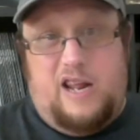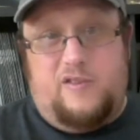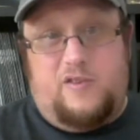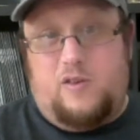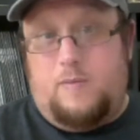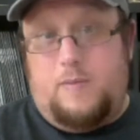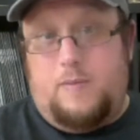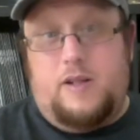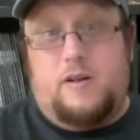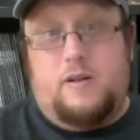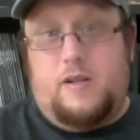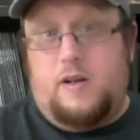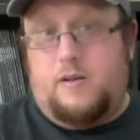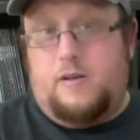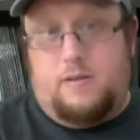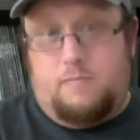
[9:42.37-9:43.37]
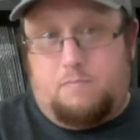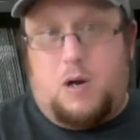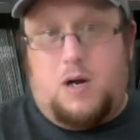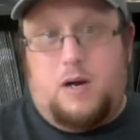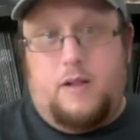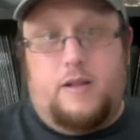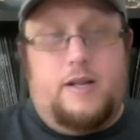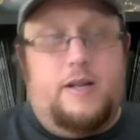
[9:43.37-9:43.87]
so I mean, they're
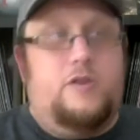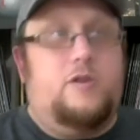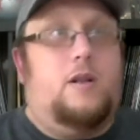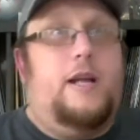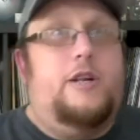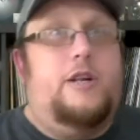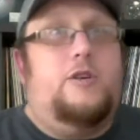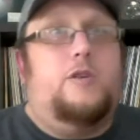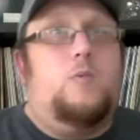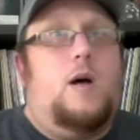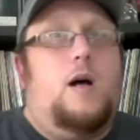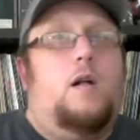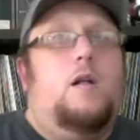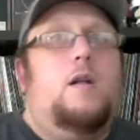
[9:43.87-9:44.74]
part of the digital age as well.